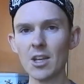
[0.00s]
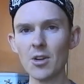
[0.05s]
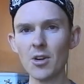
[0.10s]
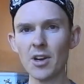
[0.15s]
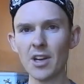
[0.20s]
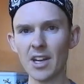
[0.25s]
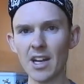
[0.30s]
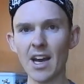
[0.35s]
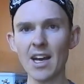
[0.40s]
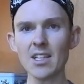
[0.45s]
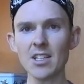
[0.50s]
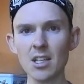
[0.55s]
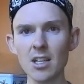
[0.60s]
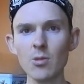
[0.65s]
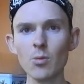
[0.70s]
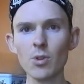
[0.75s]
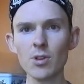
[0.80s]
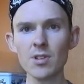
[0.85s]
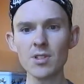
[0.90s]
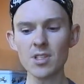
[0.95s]
You know, it actually
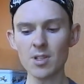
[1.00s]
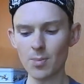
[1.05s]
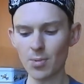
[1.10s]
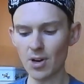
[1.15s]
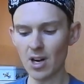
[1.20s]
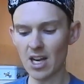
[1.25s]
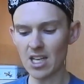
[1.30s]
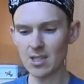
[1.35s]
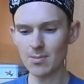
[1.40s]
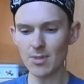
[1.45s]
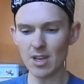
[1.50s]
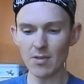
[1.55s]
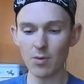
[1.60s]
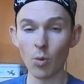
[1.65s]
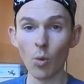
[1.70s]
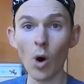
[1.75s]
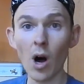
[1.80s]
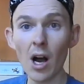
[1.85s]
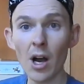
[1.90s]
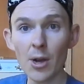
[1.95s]
wouldn't surprise me if
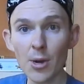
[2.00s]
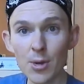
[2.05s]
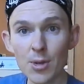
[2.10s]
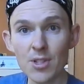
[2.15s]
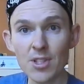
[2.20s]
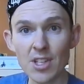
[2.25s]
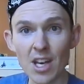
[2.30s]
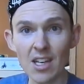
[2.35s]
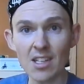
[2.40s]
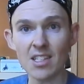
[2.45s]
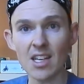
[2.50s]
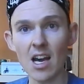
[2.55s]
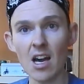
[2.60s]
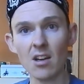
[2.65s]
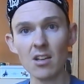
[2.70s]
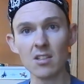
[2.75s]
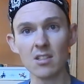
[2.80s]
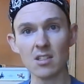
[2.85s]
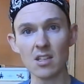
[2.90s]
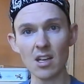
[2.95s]
Wahoo sat
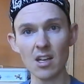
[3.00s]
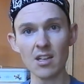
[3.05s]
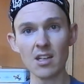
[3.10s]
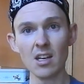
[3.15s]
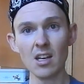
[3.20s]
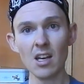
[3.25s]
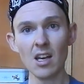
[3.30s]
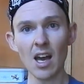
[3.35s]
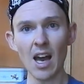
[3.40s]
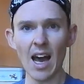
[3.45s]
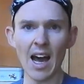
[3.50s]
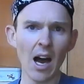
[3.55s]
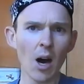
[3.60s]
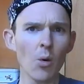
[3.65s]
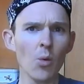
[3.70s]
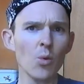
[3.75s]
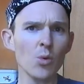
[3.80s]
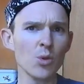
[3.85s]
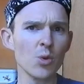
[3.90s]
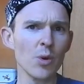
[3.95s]
down and said,
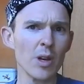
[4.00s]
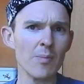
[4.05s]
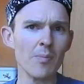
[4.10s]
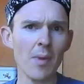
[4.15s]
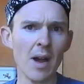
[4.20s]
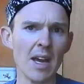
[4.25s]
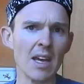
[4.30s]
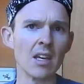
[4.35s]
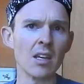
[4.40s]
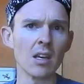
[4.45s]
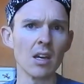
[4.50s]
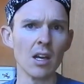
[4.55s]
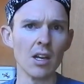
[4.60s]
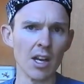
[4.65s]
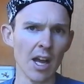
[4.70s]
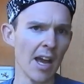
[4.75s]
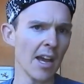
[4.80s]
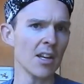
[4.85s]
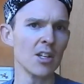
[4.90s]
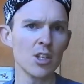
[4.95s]
how do we make
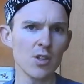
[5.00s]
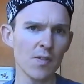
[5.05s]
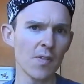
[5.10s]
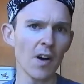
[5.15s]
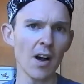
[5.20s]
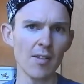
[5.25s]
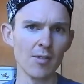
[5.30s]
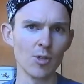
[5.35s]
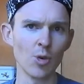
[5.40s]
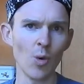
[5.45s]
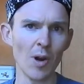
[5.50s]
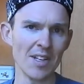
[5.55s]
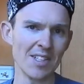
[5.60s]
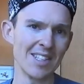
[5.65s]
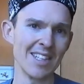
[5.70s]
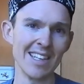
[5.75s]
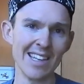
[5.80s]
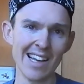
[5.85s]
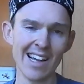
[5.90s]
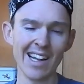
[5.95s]
an Edge
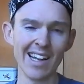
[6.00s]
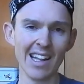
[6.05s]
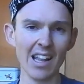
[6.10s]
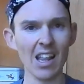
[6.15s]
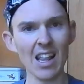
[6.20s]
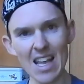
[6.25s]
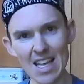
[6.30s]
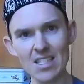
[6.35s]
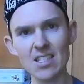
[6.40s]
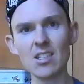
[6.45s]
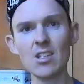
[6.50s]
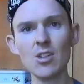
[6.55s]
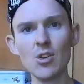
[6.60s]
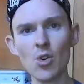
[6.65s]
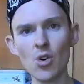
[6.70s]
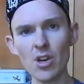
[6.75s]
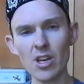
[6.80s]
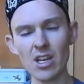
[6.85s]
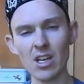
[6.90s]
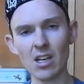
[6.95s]
520 less
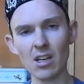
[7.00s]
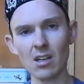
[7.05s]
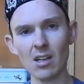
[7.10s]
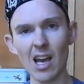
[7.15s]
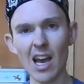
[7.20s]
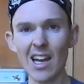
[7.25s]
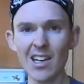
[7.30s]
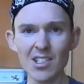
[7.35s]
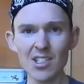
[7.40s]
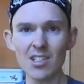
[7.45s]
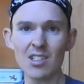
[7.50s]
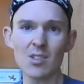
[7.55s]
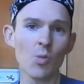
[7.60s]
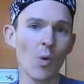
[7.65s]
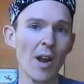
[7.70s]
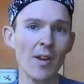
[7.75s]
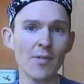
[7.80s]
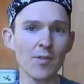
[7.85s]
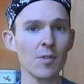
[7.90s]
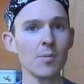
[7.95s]
annoying? And just
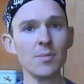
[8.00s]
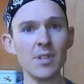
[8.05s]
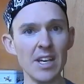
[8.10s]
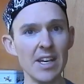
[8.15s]
went from